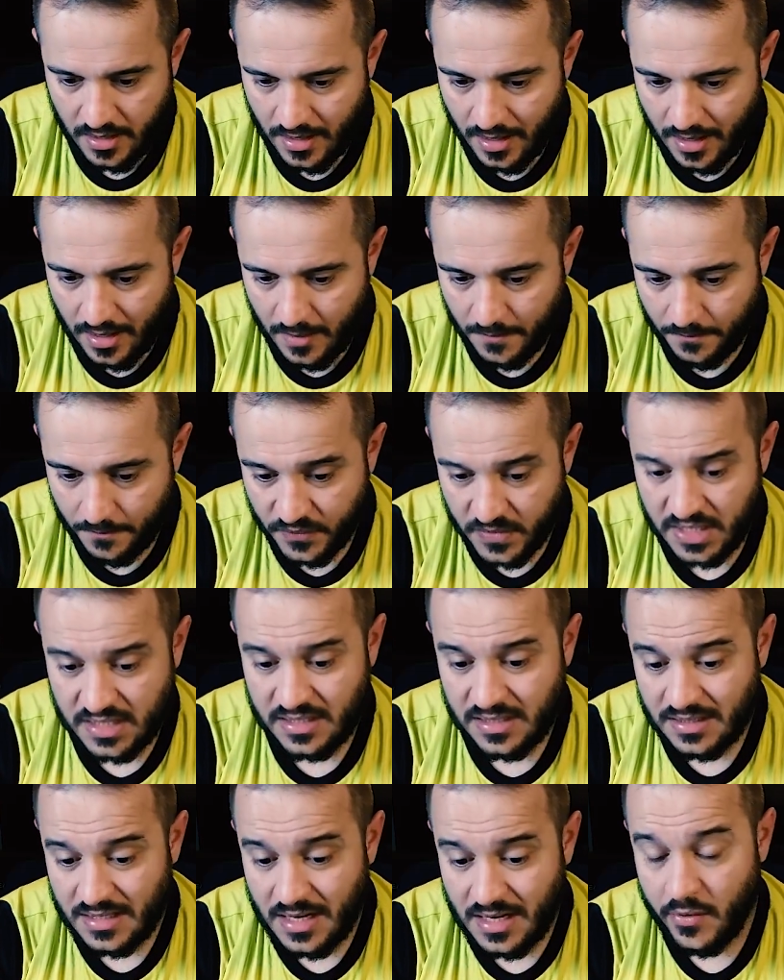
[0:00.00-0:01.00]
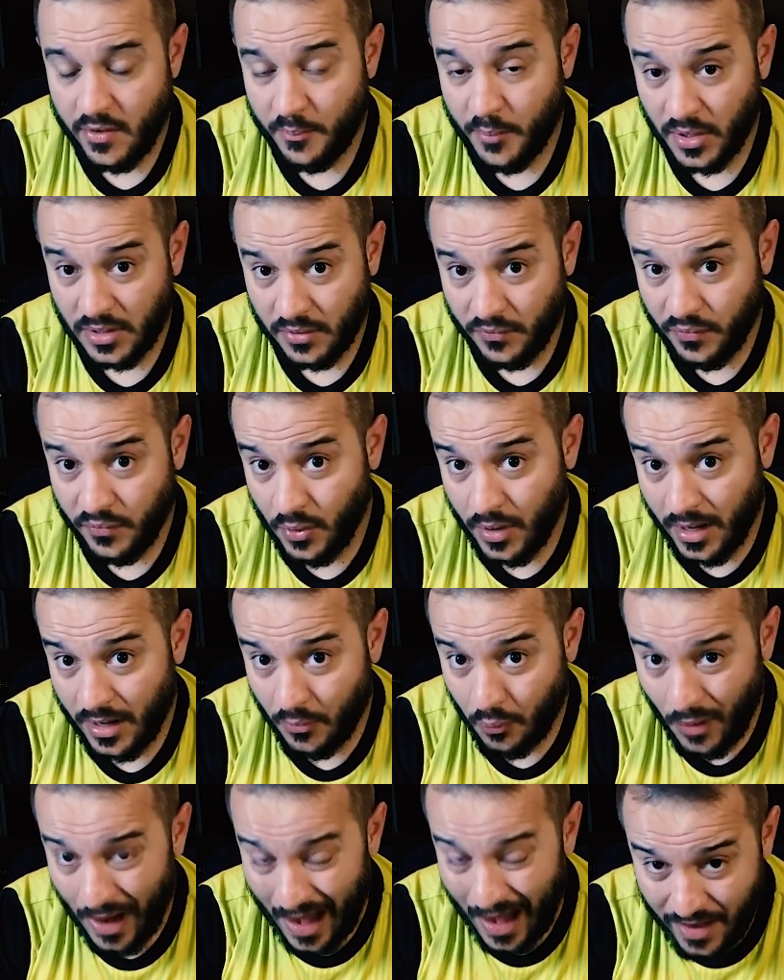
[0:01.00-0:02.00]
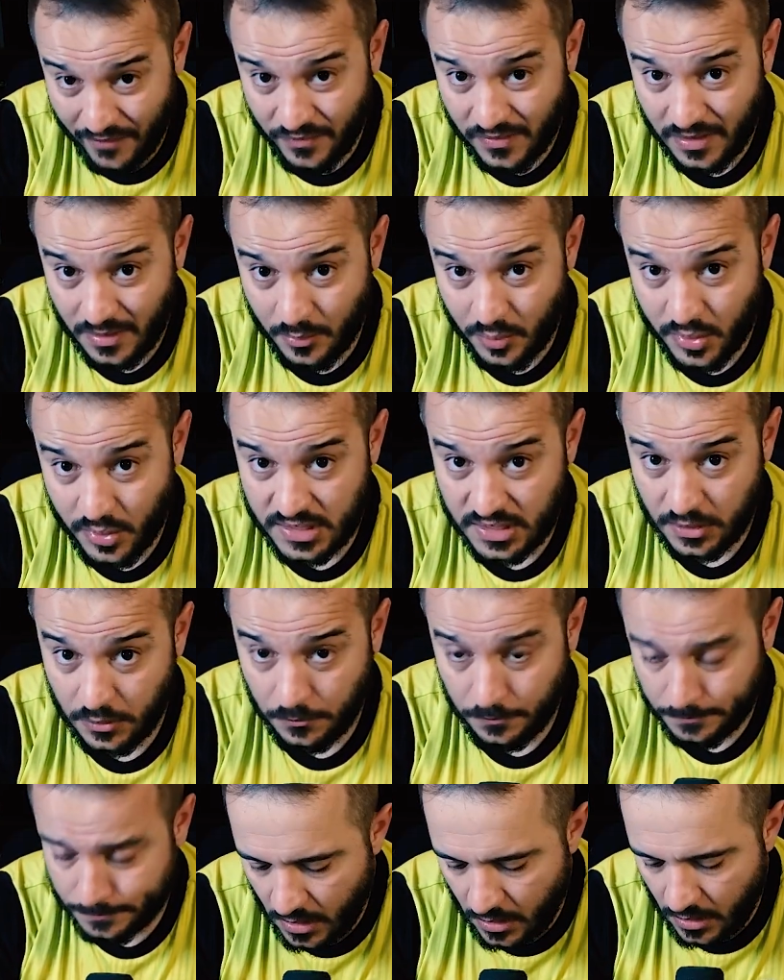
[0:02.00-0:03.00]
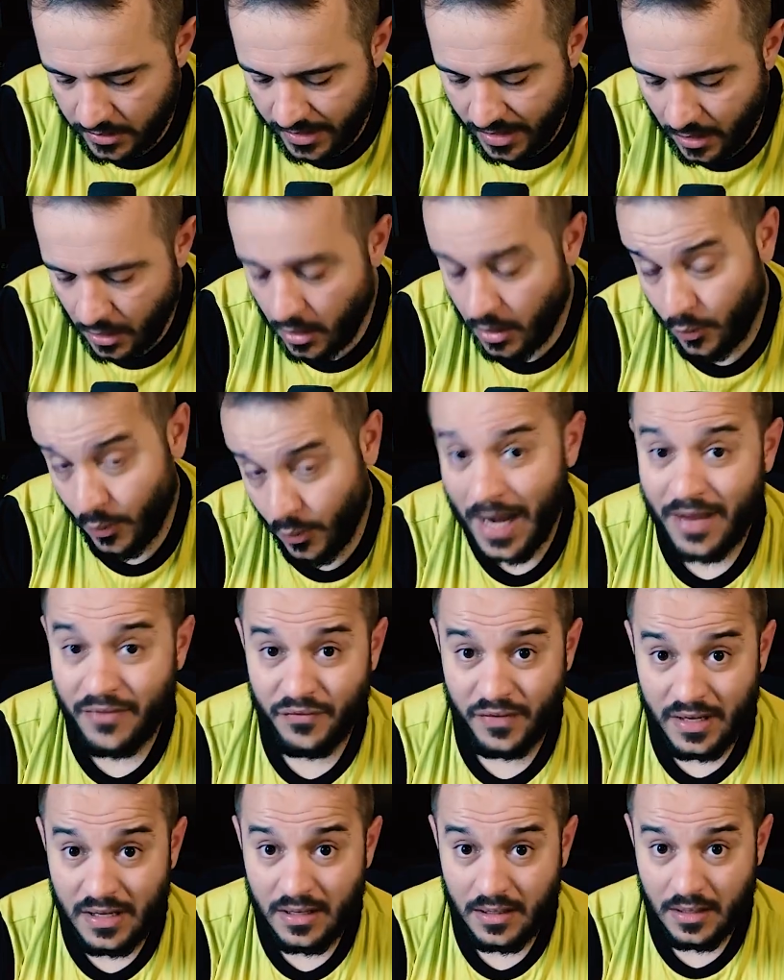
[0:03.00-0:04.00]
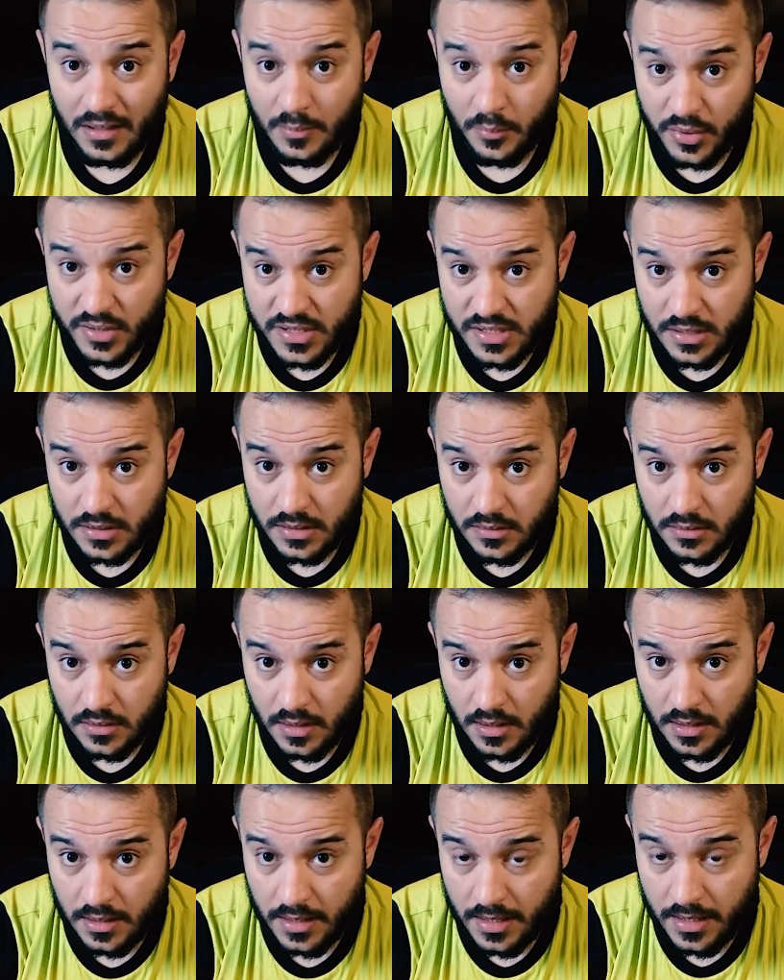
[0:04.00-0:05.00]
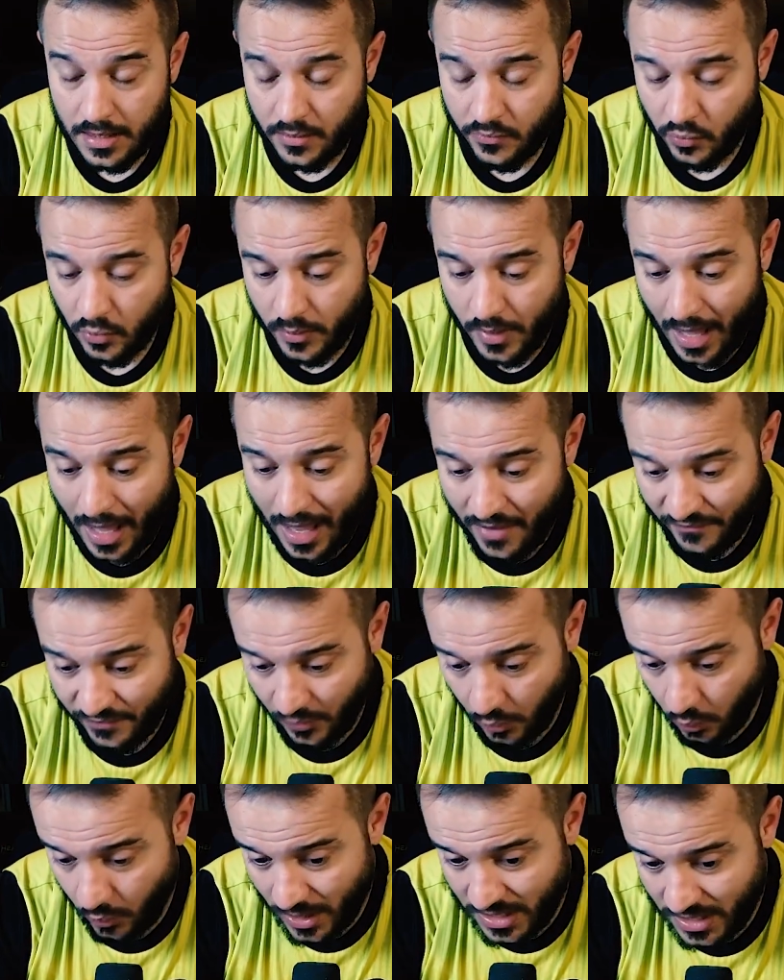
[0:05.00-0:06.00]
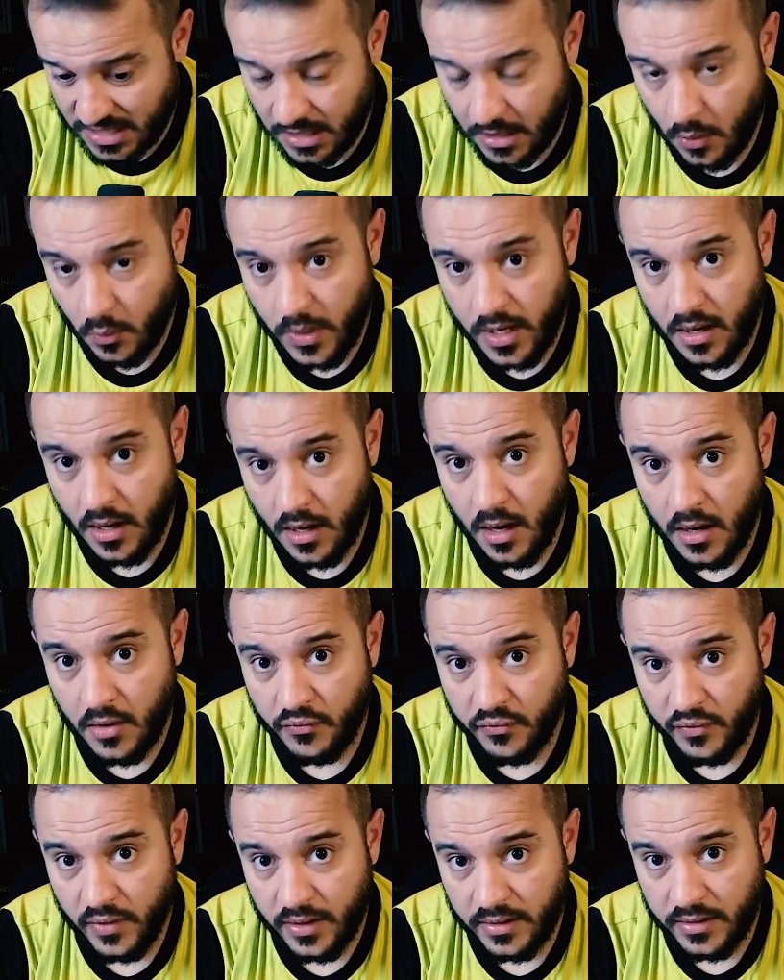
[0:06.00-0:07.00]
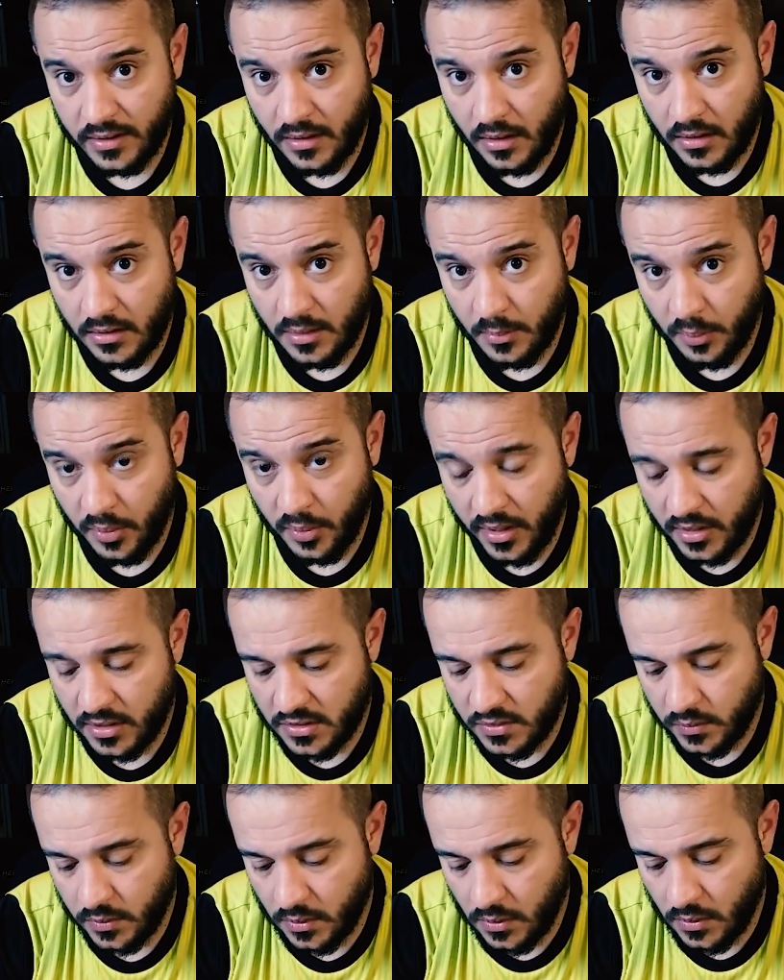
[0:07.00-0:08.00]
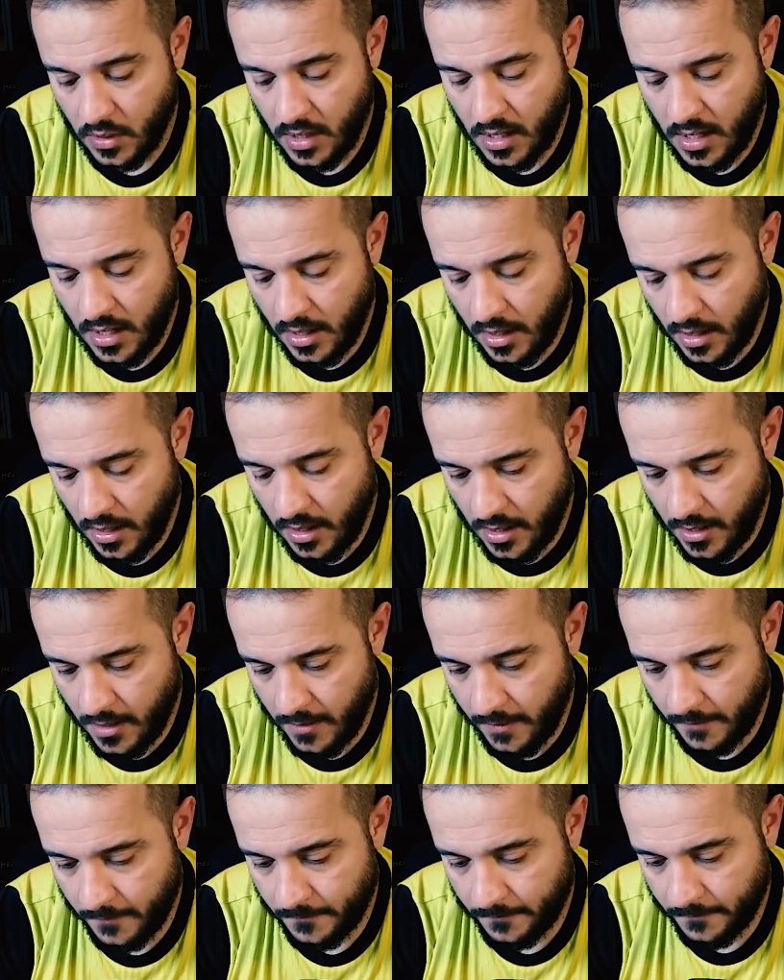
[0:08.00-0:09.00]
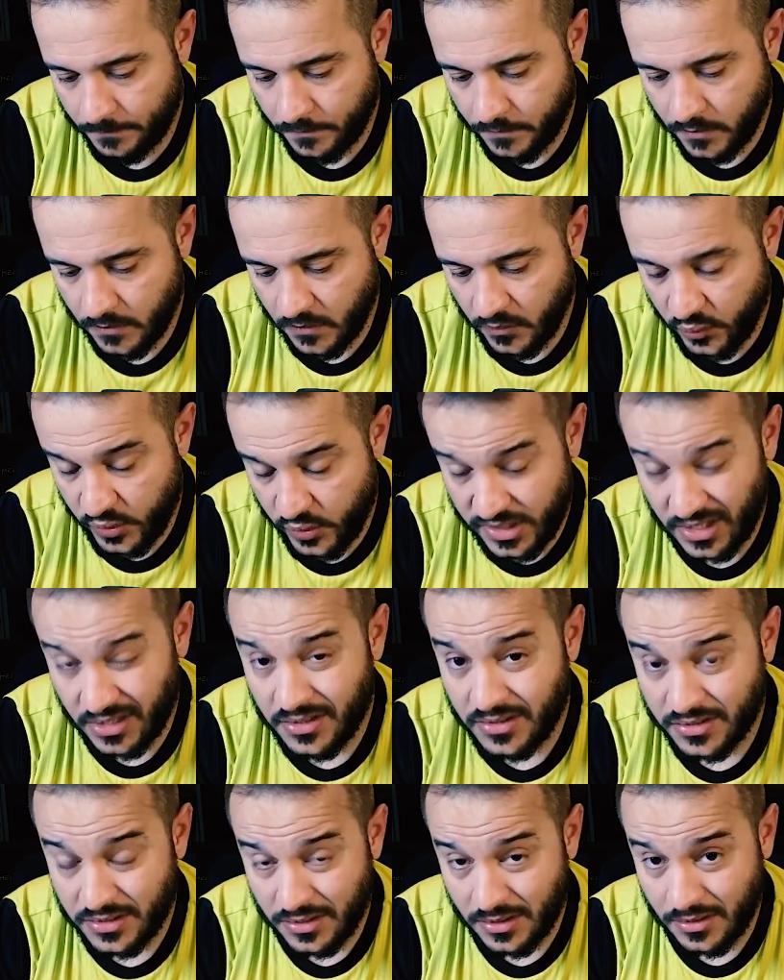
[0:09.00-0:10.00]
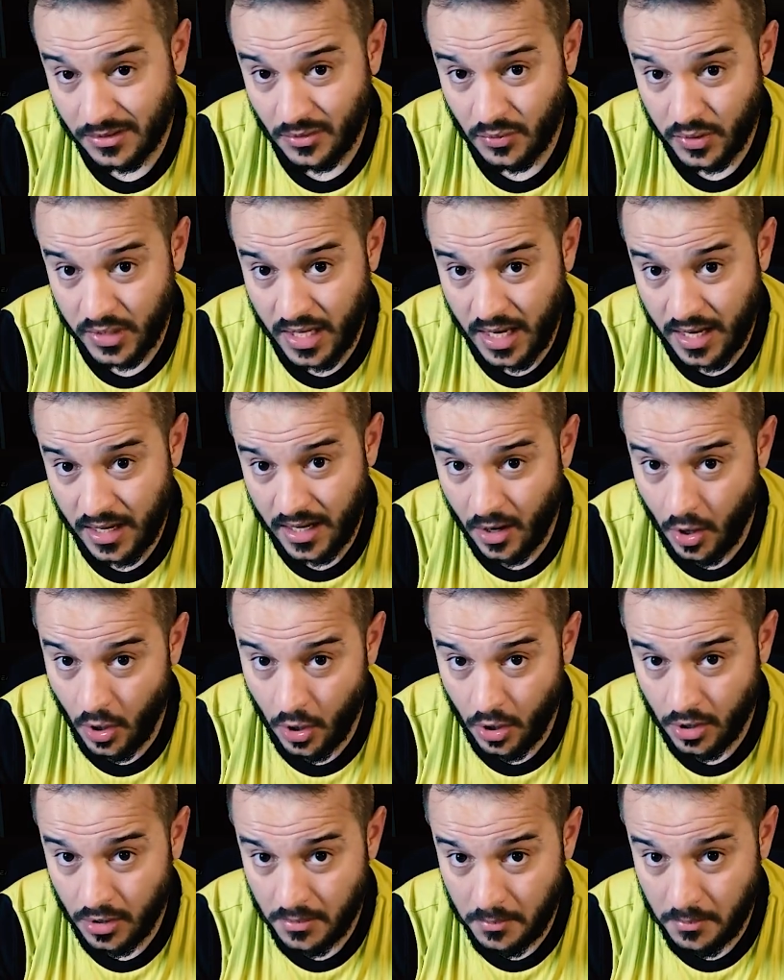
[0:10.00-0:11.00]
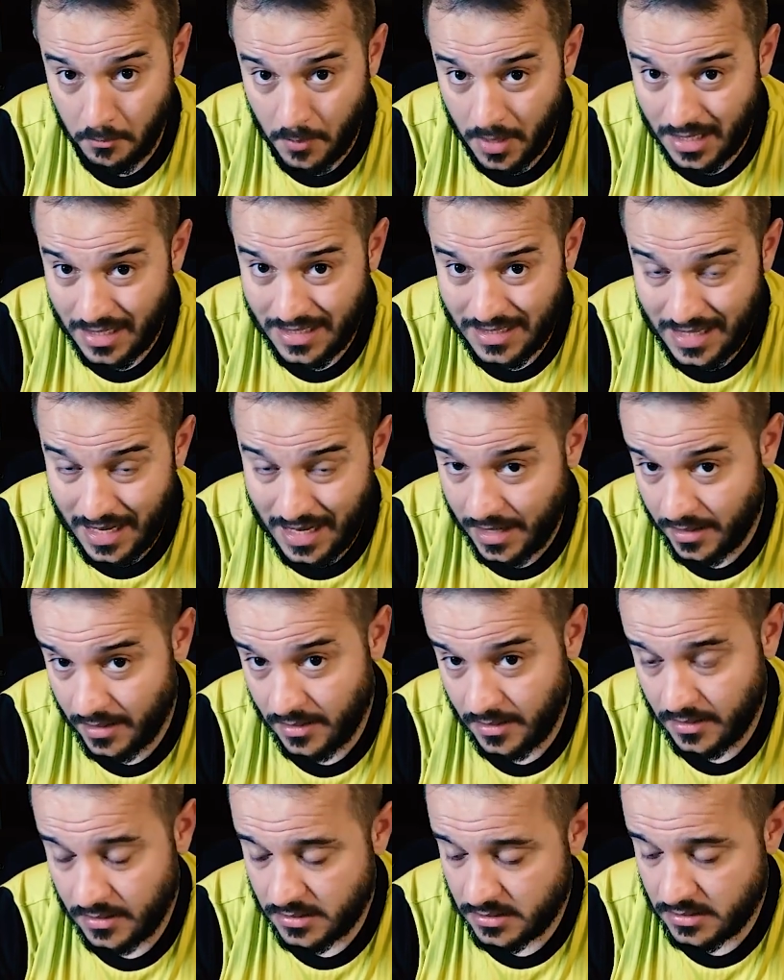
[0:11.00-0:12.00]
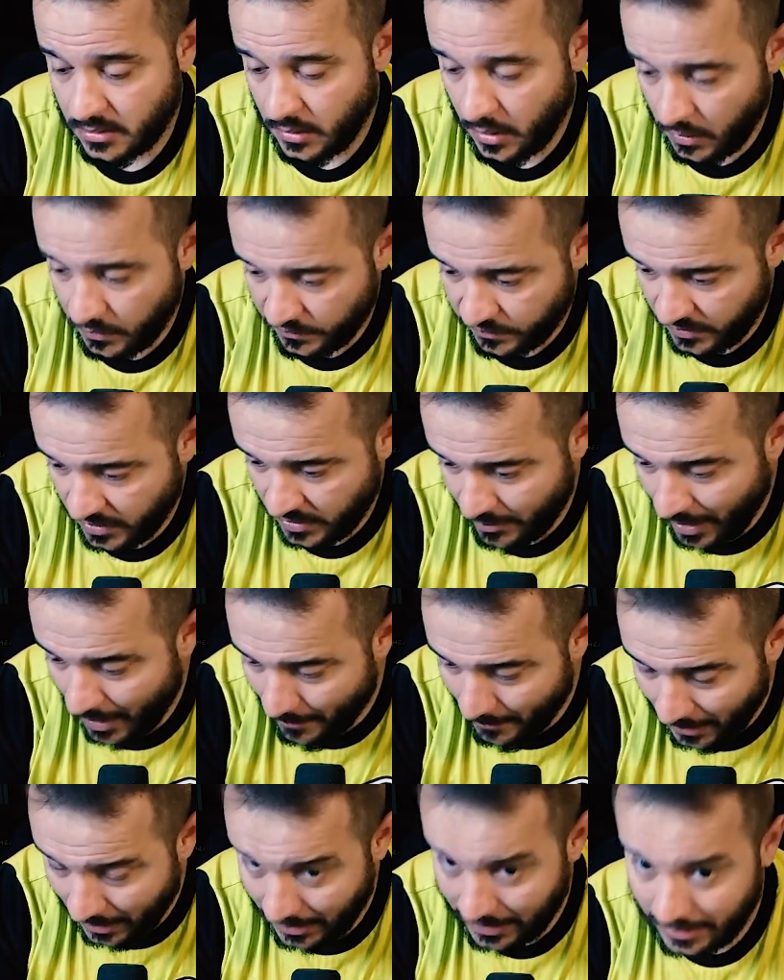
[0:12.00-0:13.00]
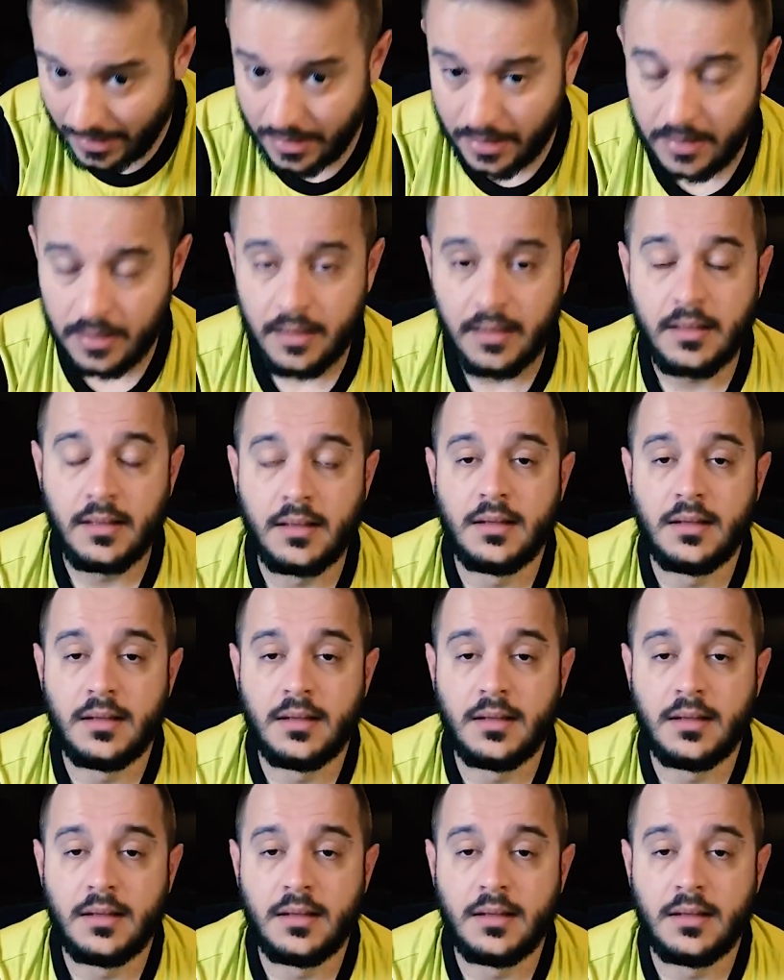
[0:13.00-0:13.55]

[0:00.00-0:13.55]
this entire week, Botafogo arrived in Brazil. They are arriving in Brazil, and we'll have the rest of the week off, and then all the players will return to the Lonelier on Monday. So hopefully by Monday,